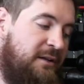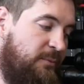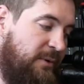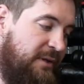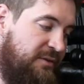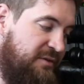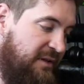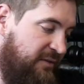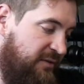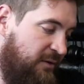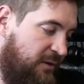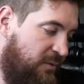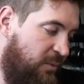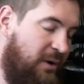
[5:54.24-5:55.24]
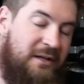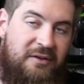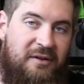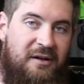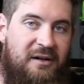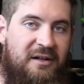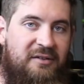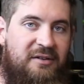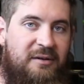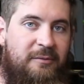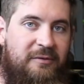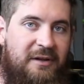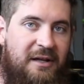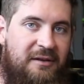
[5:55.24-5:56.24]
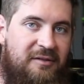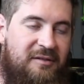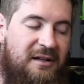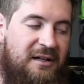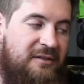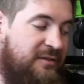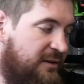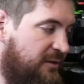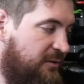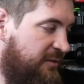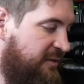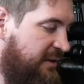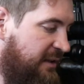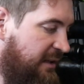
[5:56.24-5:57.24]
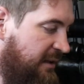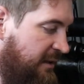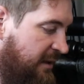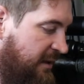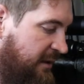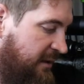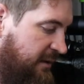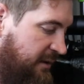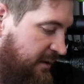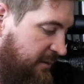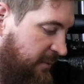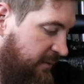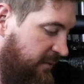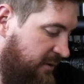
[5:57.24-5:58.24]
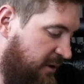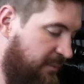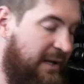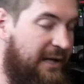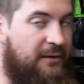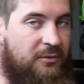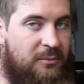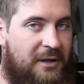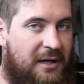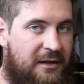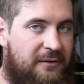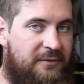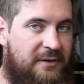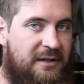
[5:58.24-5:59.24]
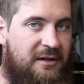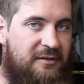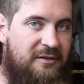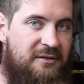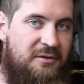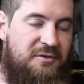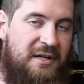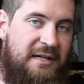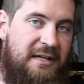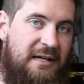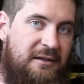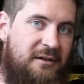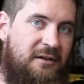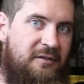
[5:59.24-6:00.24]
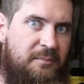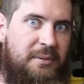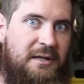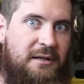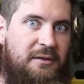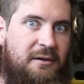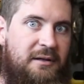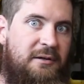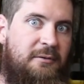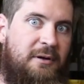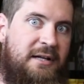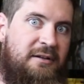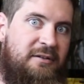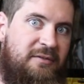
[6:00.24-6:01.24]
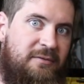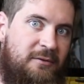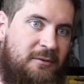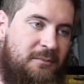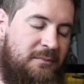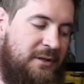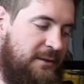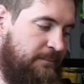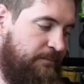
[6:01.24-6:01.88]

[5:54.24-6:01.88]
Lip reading: which is not quite as high as some of the other slugs that you'll see. If you go back through my other videos and you check out those big 30 grainers from